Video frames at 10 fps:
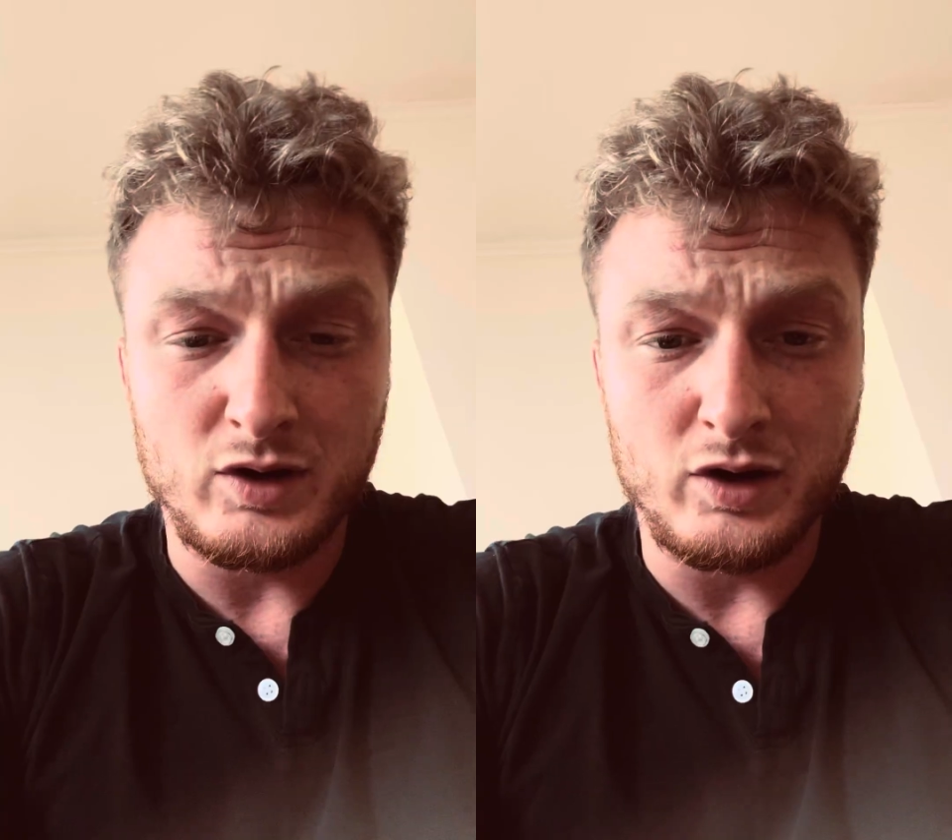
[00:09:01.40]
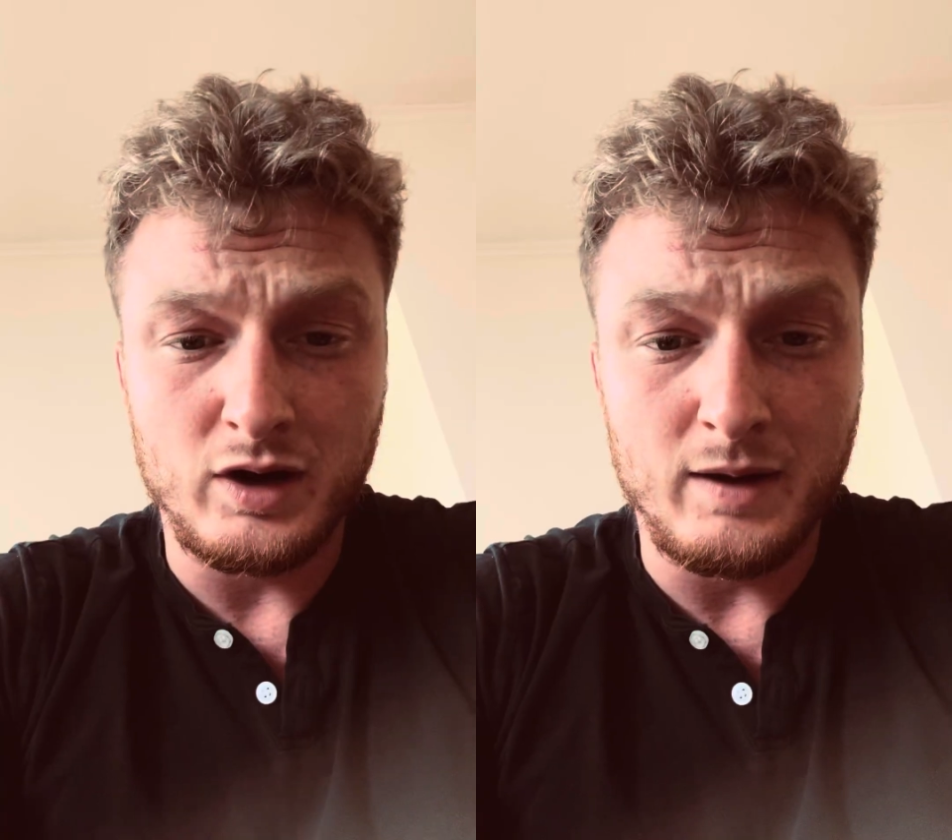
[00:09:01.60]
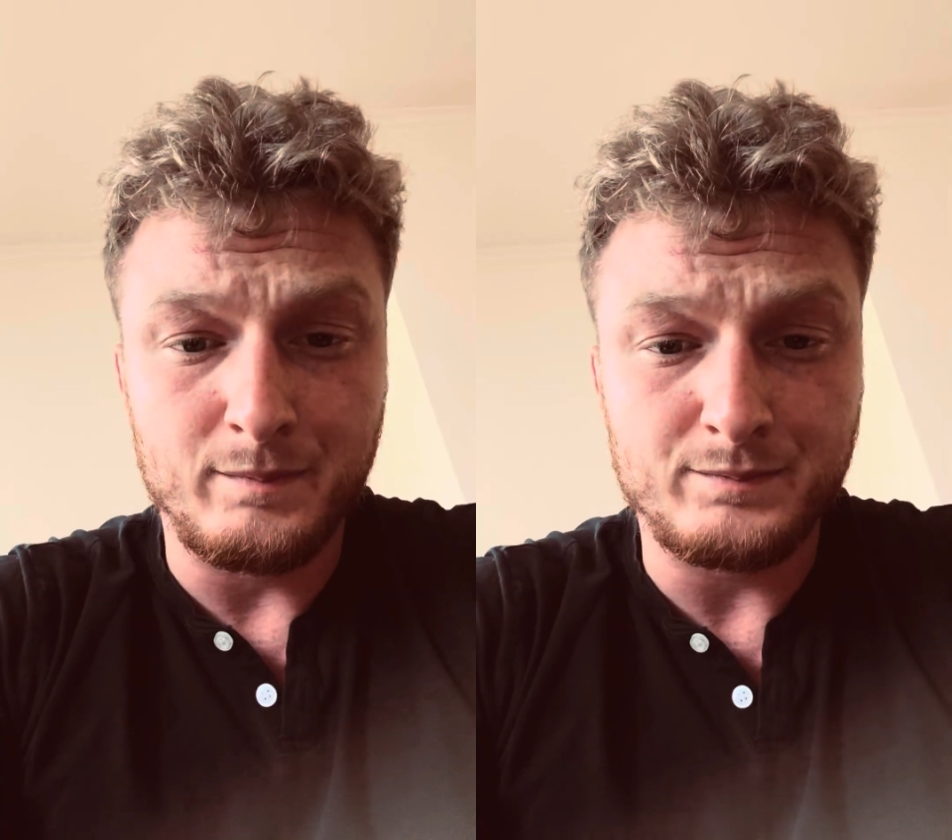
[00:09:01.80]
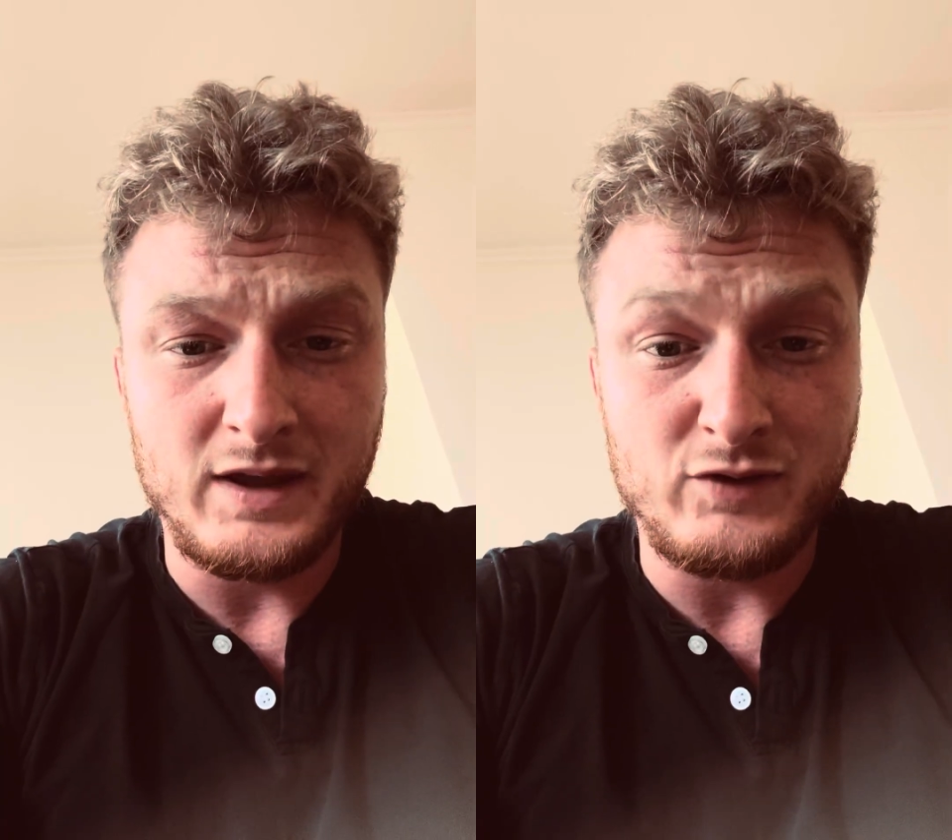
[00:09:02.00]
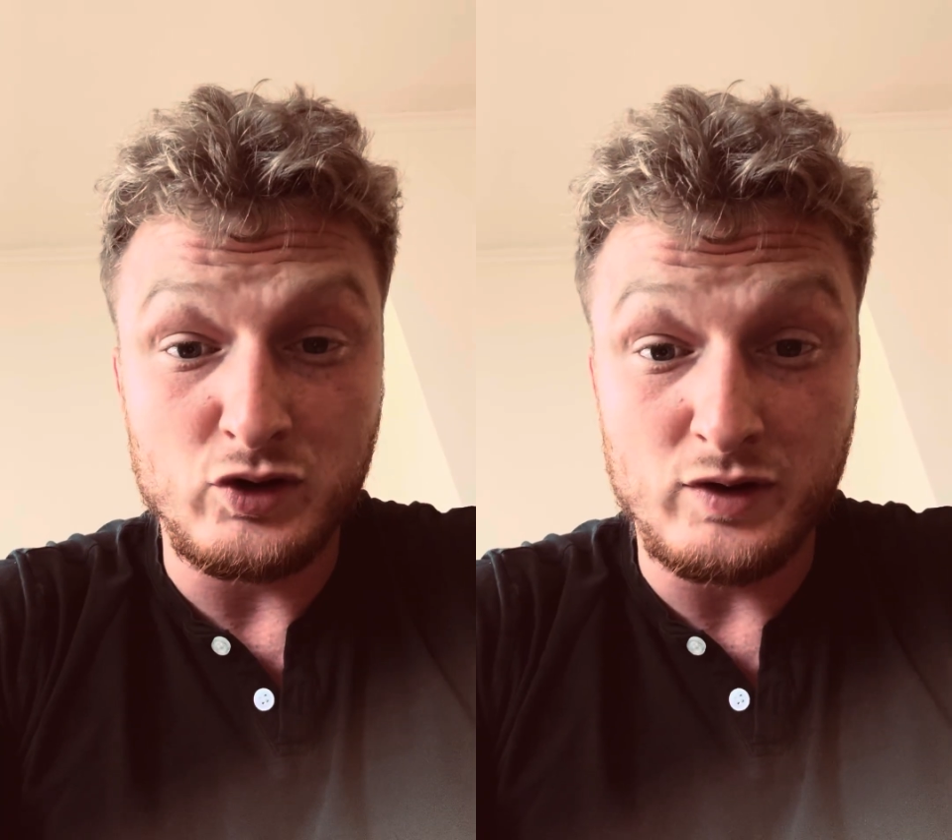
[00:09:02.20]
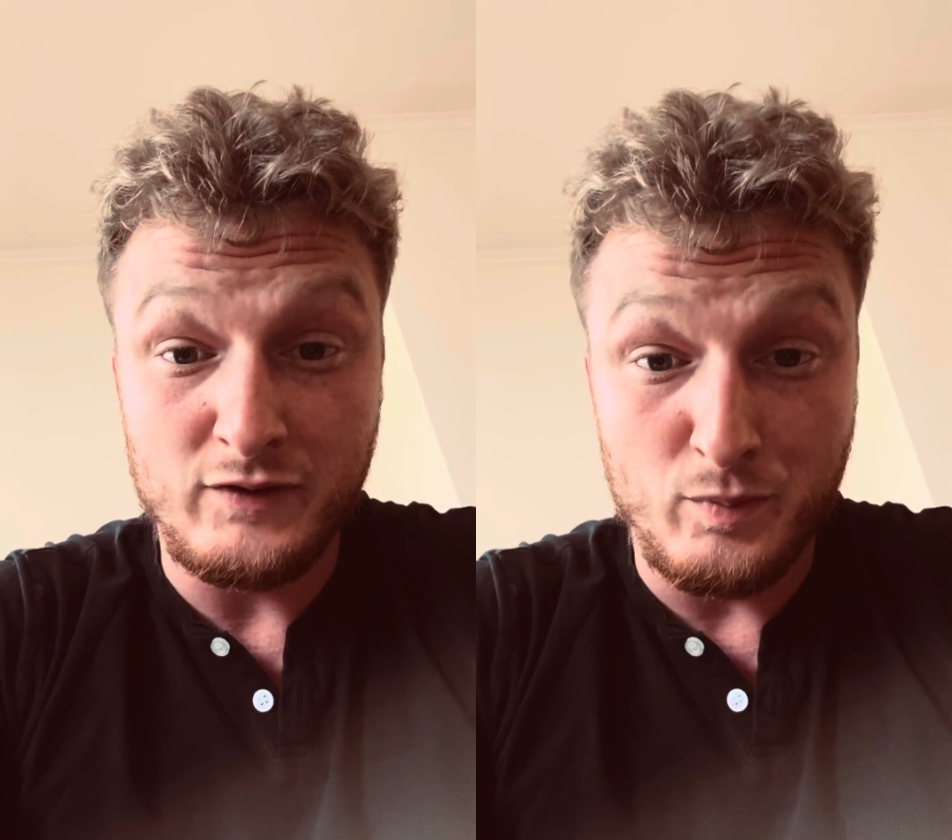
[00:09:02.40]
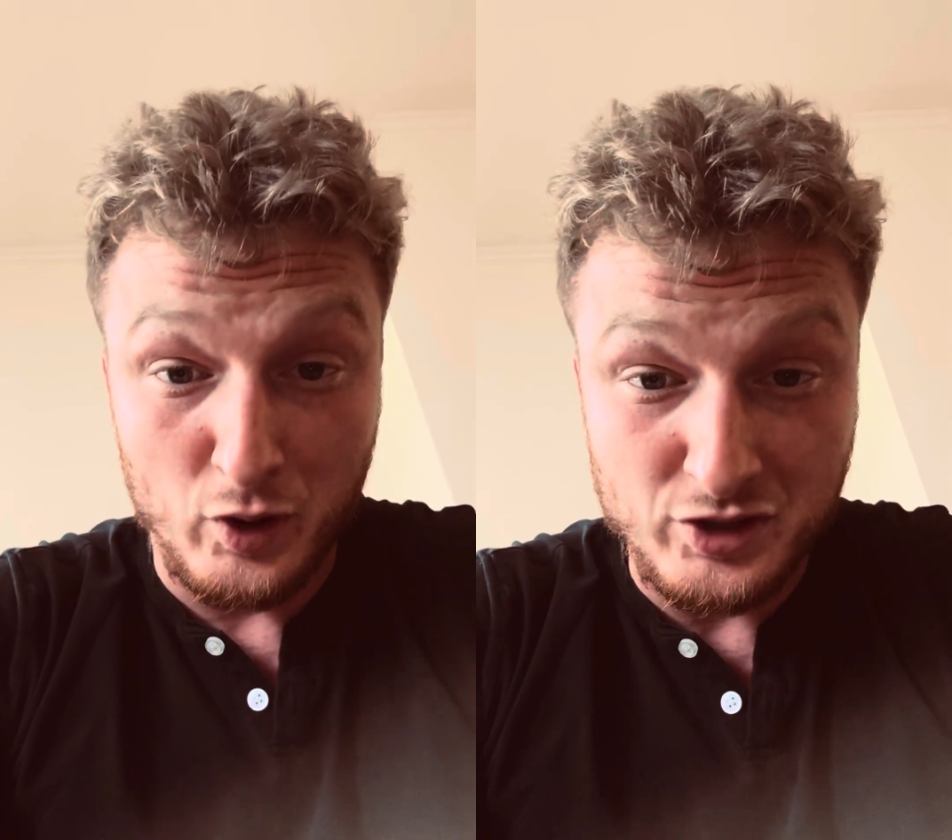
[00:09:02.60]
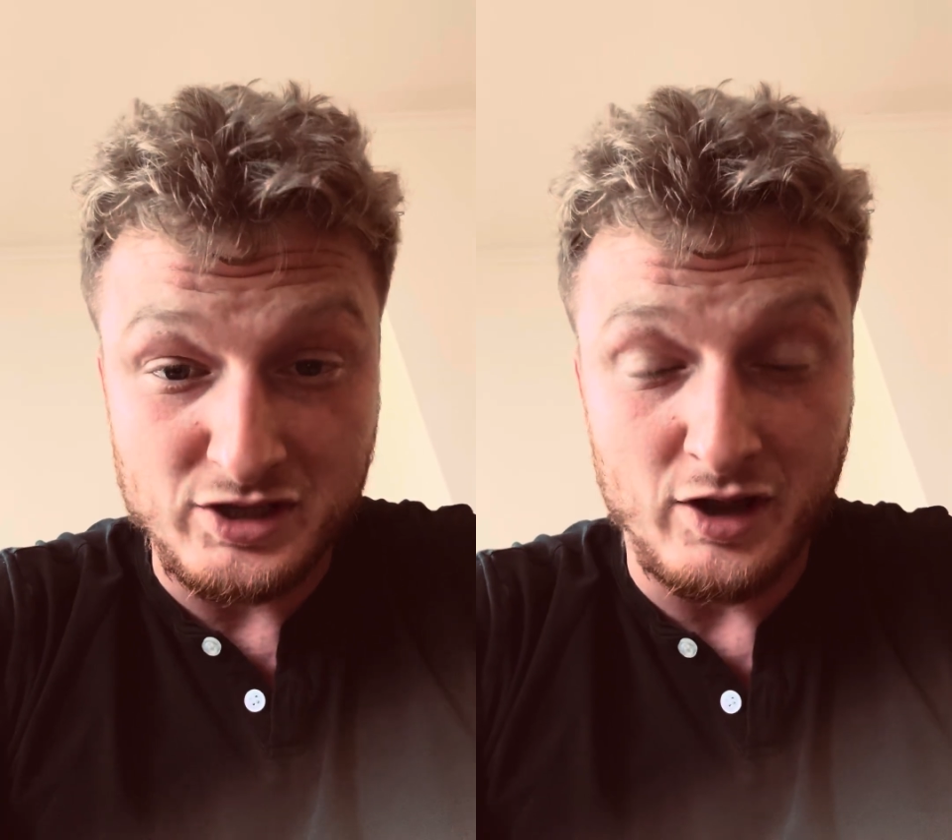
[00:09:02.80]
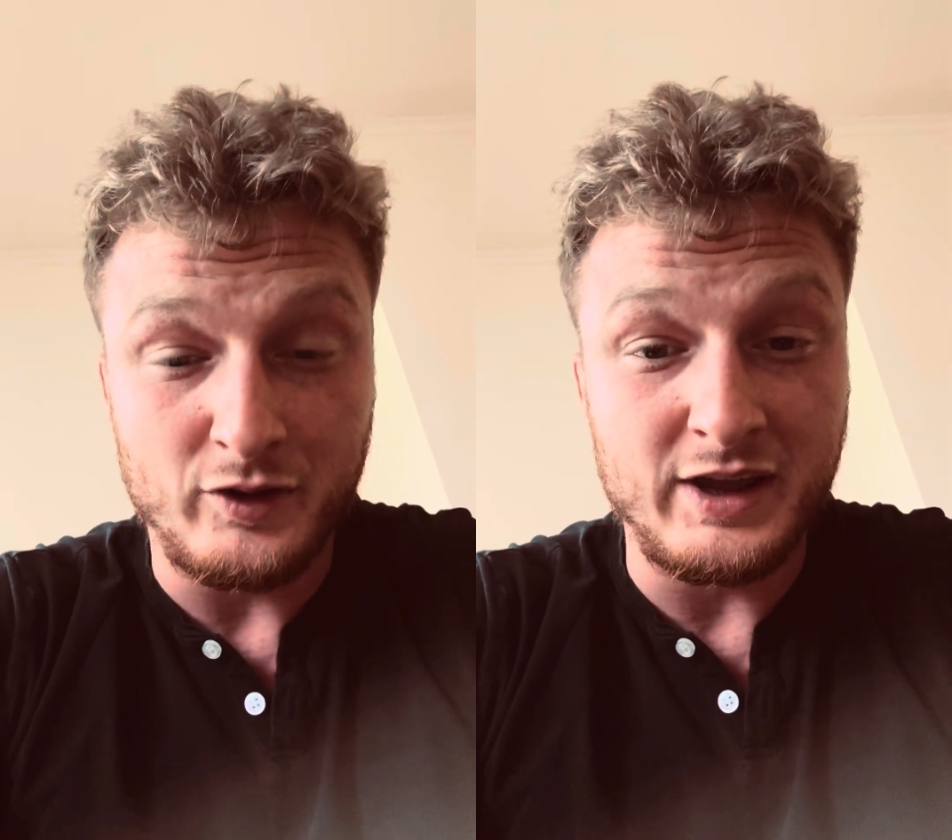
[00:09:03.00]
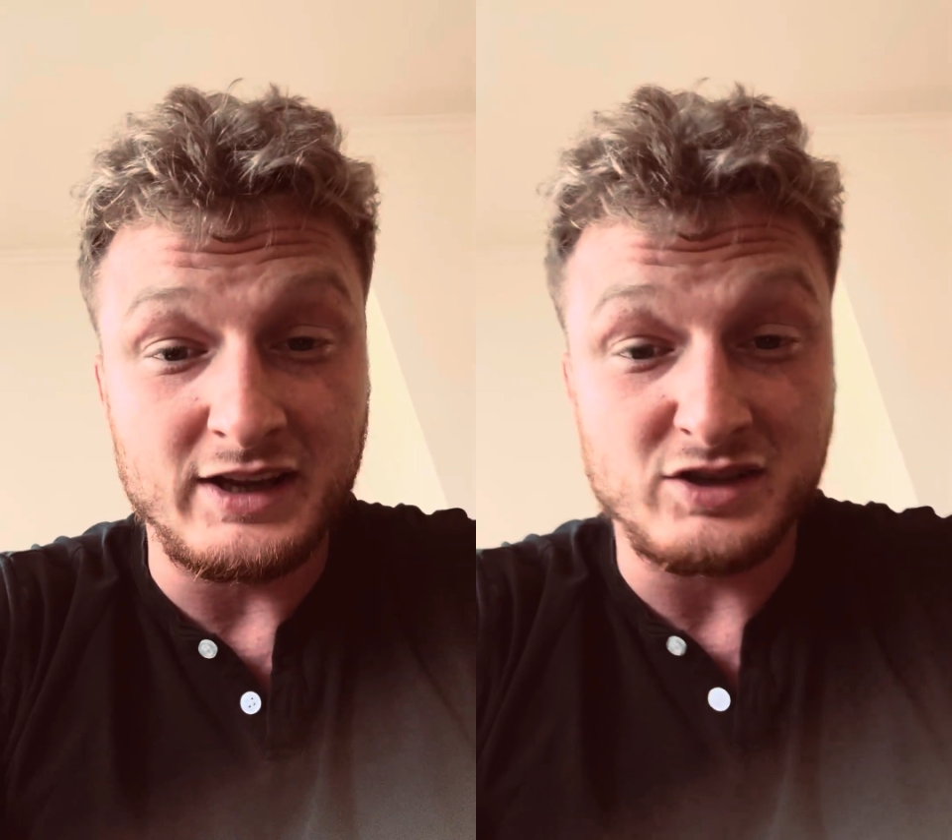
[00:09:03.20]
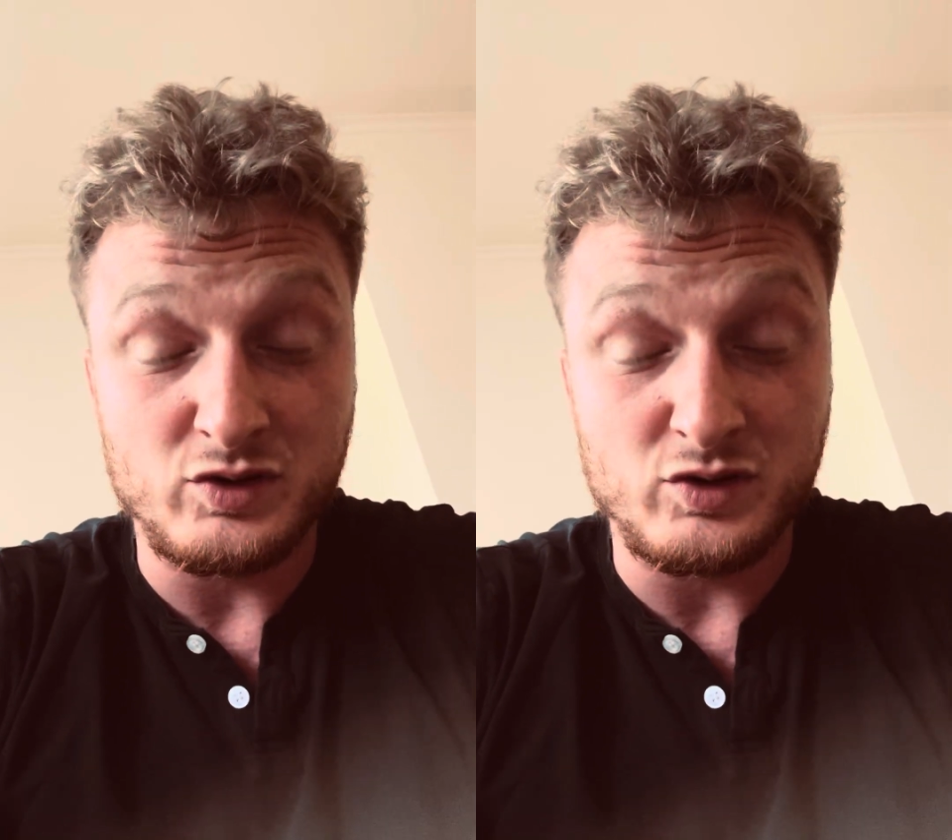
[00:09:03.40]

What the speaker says: or if you purchase other things,